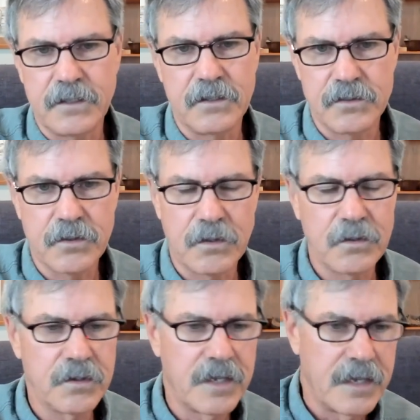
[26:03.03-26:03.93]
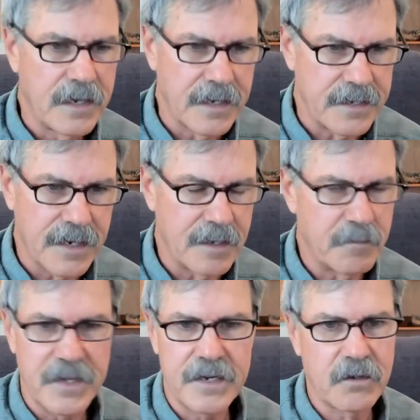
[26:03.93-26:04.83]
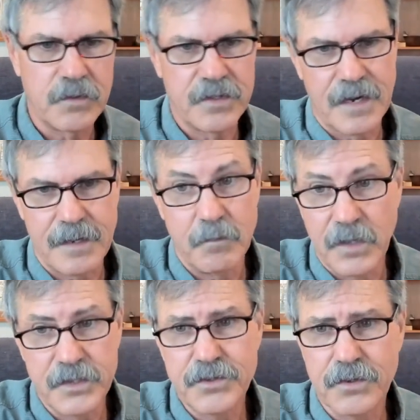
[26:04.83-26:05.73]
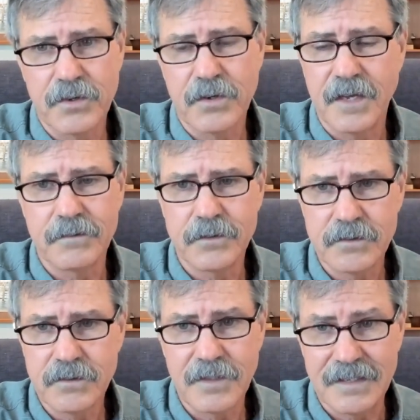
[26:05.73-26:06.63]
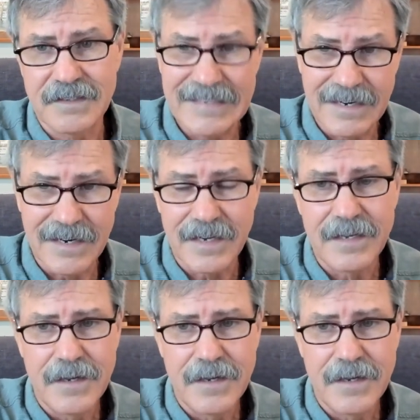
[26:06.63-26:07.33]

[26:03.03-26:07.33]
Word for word: controlled. A diabetic with high blood sugar levels can die